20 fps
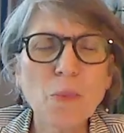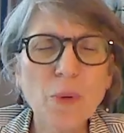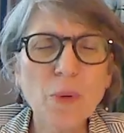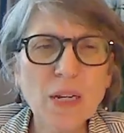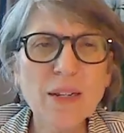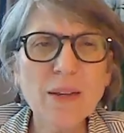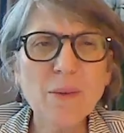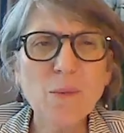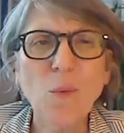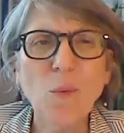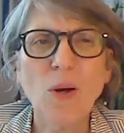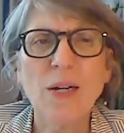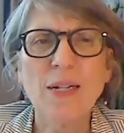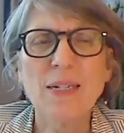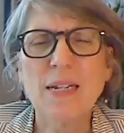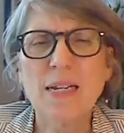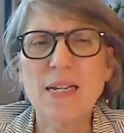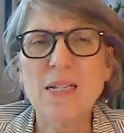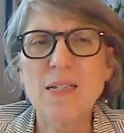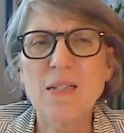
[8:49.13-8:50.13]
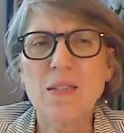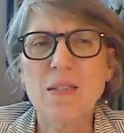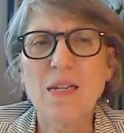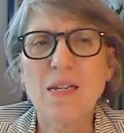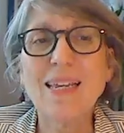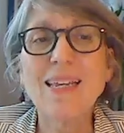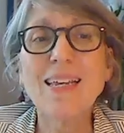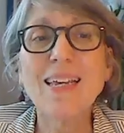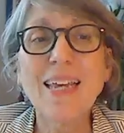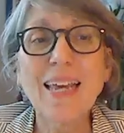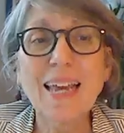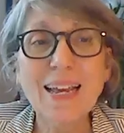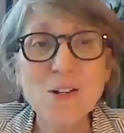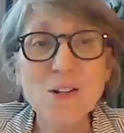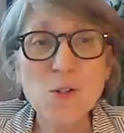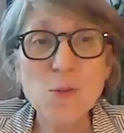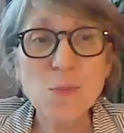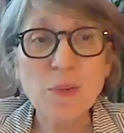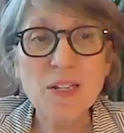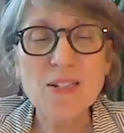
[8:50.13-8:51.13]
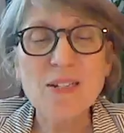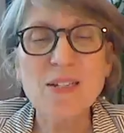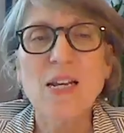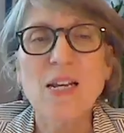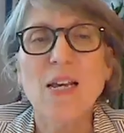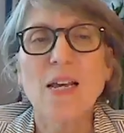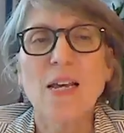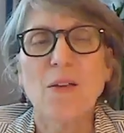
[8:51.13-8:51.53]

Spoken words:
really want is engagement.